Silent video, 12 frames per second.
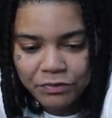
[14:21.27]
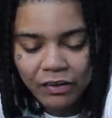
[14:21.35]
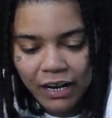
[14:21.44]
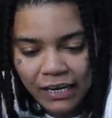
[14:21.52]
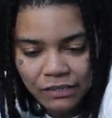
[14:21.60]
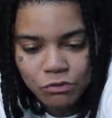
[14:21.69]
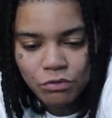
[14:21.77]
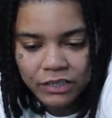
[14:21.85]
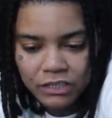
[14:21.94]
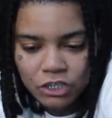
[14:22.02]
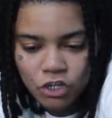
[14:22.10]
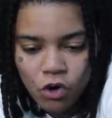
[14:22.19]
feel like you
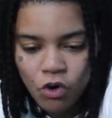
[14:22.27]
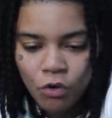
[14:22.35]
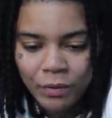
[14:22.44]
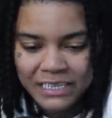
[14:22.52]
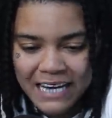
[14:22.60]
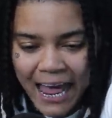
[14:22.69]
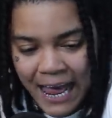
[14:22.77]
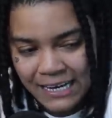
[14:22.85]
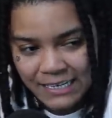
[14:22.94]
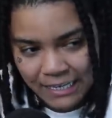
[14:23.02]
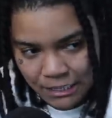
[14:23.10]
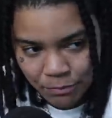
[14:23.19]
can just always
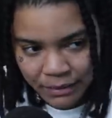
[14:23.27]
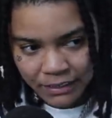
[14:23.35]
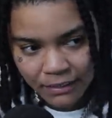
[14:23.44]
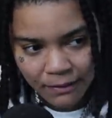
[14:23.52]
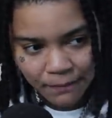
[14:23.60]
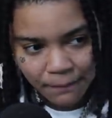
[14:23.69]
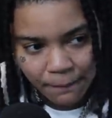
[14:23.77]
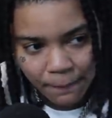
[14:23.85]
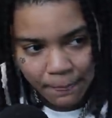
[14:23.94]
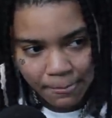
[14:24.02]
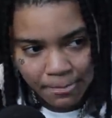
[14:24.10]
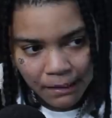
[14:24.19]
access me. Right.